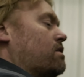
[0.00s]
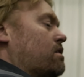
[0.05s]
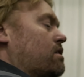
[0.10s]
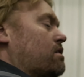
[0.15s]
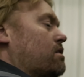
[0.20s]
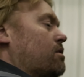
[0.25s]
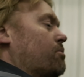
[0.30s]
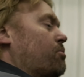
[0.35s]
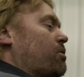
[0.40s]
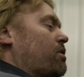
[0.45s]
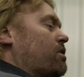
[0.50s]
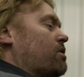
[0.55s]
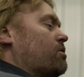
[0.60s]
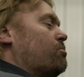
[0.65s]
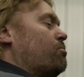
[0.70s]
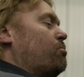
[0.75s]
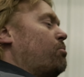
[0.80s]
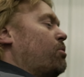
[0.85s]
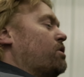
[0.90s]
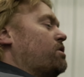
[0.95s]
It's as
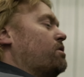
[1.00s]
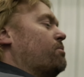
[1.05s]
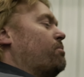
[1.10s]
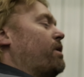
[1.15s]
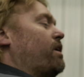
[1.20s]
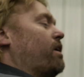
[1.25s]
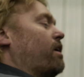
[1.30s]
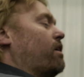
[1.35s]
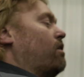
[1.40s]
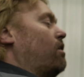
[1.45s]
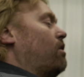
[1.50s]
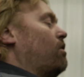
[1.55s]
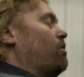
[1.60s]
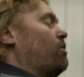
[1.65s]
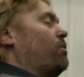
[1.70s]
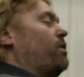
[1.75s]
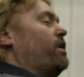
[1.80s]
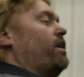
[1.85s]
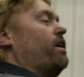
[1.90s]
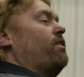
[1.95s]
simple as push it back
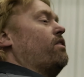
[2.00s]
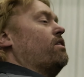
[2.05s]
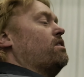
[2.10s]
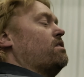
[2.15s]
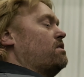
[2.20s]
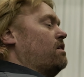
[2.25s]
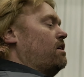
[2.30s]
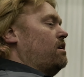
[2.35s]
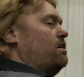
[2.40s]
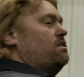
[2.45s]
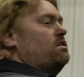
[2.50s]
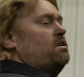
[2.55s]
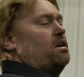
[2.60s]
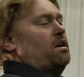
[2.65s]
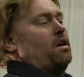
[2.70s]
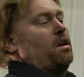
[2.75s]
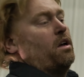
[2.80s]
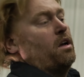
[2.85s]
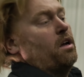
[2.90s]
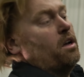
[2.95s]
all the way on the
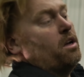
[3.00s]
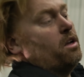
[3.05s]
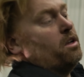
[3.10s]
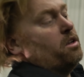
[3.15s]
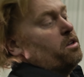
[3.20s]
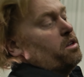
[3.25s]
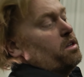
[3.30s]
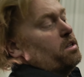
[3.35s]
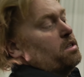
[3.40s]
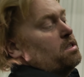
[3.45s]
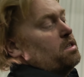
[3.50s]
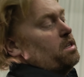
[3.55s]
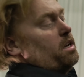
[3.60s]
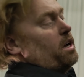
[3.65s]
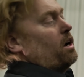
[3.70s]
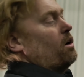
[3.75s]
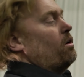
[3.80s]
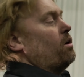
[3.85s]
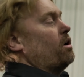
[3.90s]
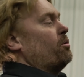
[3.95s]
studs. You can
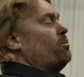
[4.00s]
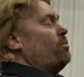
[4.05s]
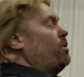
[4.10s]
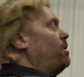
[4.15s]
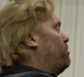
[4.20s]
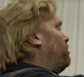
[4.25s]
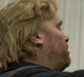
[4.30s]
see how our